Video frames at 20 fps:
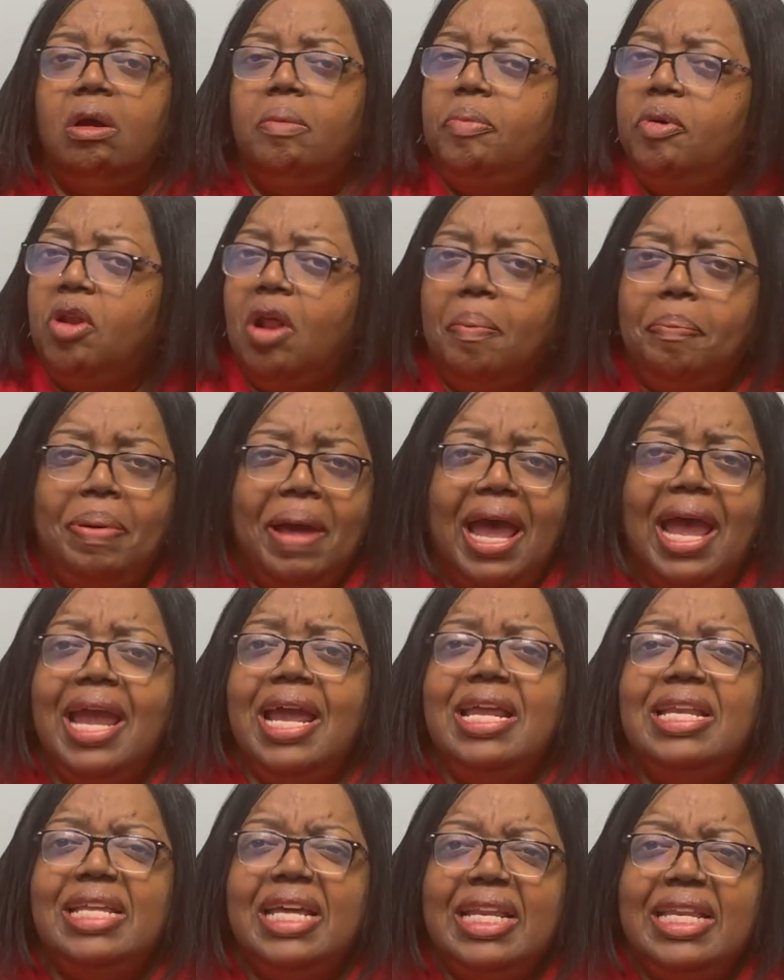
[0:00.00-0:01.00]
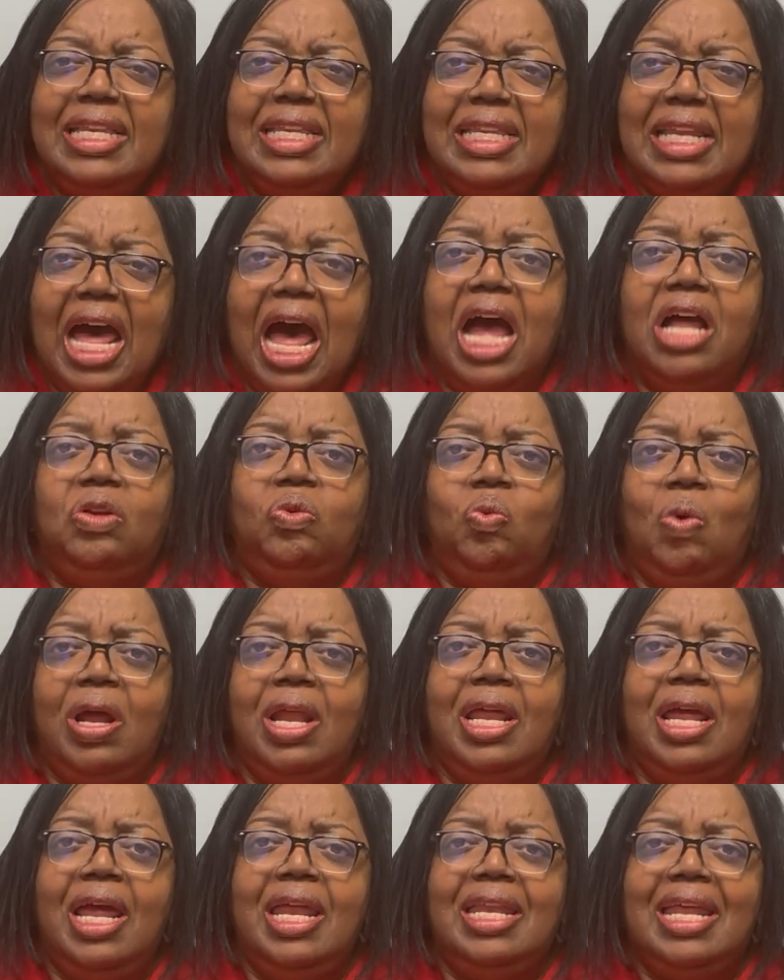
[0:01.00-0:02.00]
But her pain did not
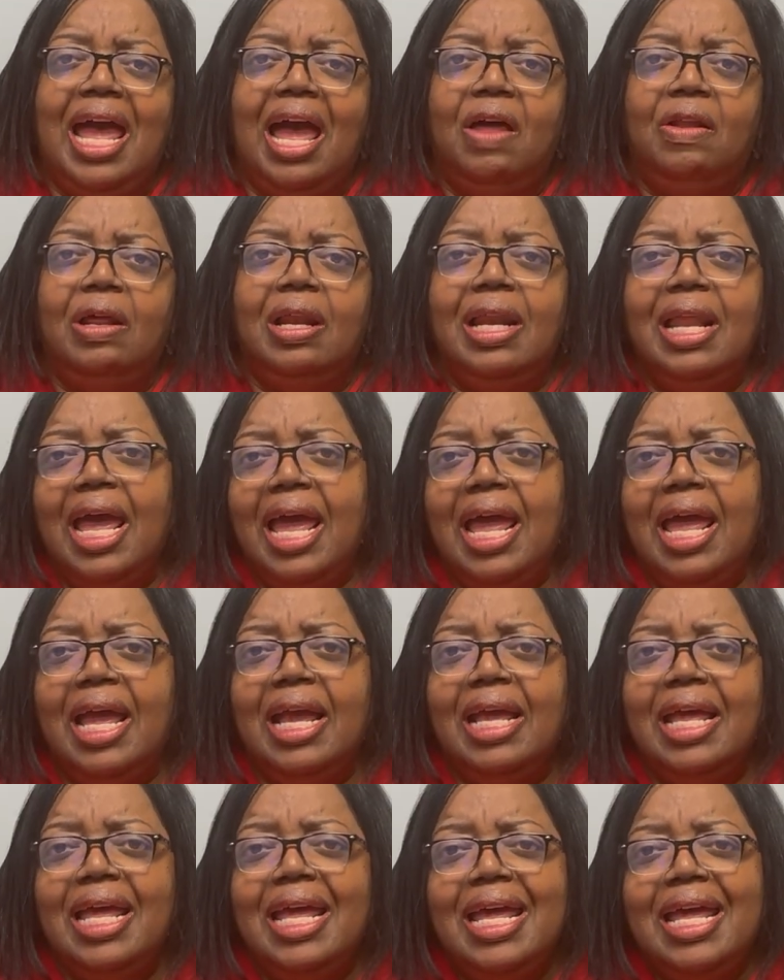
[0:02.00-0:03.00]
radiate down her leg.